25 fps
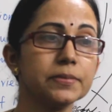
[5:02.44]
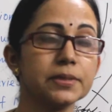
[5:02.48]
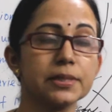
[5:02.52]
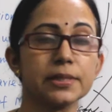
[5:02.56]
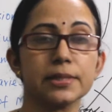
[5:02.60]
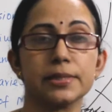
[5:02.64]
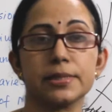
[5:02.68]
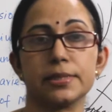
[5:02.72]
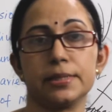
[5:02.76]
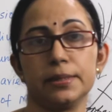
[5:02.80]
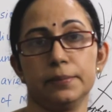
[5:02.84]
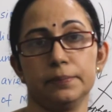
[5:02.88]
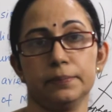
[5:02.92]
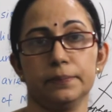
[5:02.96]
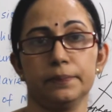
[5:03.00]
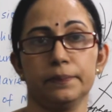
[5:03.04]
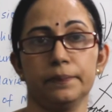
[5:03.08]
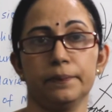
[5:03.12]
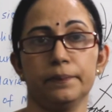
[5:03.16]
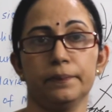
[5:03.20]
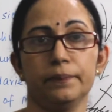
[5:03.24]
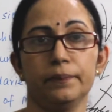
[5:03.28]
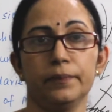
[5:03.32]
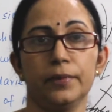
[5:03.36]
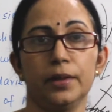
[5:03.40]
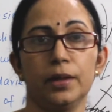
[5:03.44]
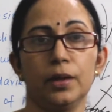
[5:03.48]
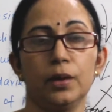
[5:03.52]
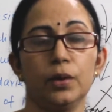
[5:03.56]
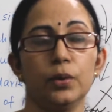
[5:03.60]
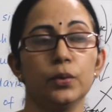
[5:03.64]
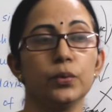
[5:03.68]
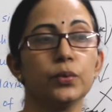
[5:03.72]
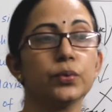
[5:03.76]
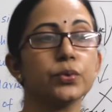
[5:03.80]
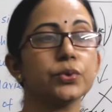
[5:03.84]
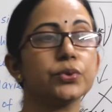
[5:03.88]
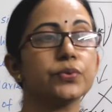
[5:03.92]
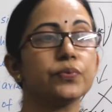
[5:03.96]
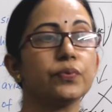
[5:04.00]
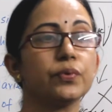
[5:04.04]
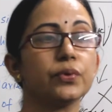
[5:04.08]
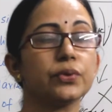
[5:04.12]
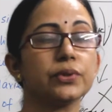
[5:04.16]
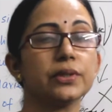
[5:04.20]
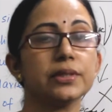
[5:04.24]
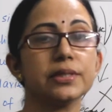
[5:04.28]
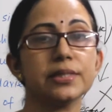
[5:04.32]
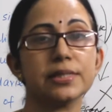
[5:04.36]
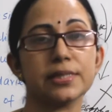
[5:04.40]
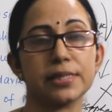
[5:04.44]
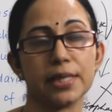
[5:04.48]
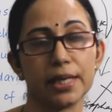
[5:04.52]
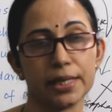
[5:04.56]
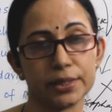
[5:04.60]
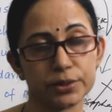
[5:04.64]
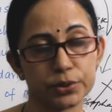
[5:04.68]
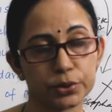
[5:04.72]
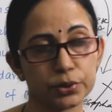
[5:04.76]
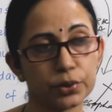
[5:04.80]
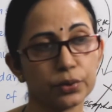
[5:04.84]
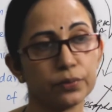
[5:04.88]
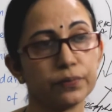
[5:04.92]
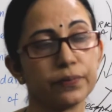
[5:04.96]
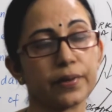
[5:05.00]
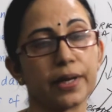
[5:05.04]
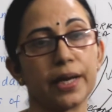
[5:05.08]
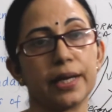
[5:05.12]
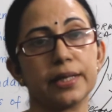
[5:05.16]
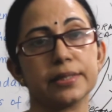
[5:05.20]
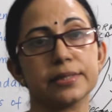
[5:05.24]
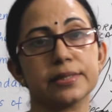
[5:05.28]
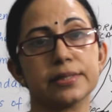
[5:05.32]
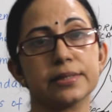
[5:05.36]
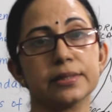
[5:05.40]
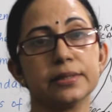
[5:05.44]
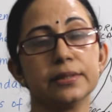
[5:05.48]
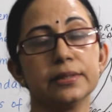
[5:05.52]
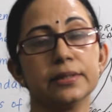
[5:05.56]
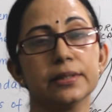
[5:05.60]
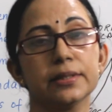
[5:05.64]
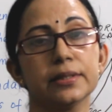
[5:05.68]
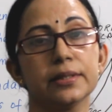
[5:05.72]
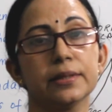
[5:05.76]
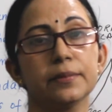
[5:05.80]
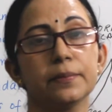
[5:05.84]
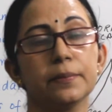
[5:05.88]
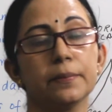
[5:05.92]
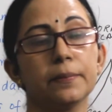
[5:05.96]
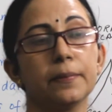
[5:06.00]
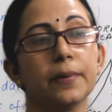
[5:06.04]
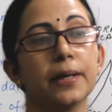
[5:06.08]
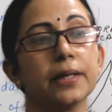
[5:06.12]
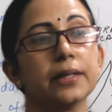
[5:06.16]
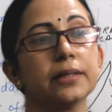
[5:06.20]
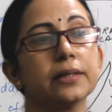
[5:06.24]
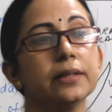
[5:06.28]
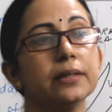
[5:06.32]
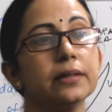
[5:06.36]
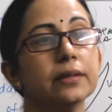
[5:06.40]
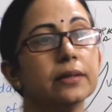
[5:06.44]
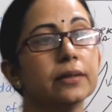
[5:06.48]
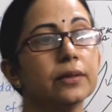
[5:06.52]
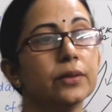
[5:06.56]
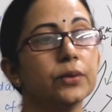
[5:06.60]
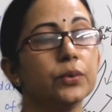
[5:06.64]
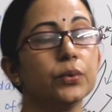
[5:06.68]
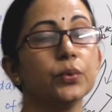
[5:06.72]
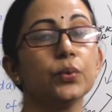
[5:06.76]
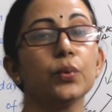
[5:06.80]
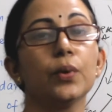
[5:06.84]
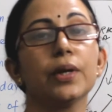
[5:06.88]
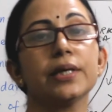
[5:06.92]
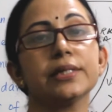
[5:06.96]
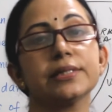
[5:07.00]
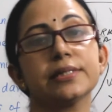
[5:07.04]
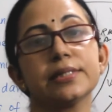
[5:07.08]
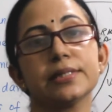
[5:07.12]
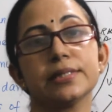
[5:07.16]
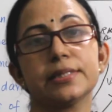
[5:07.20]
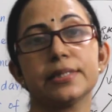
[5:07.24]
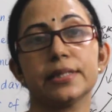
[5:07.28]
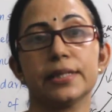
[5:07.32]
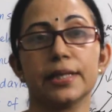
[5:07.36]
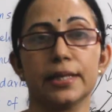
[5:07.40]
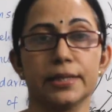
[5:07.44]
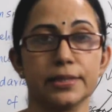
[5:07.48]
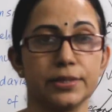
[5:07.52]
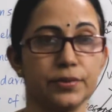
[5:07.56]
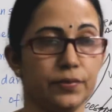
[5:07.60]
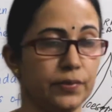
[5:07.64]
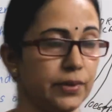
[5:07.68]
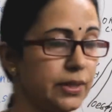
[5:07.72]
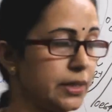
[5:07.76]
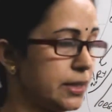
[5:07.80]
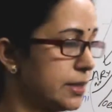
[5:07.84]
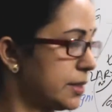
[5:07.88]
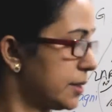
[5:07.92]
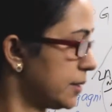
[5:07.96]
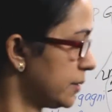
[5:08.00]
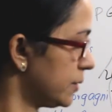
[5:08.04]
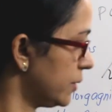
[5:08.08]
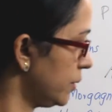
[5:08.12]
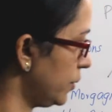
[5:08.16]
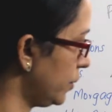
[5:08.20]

system used for the staging of cancer by the UICC classification.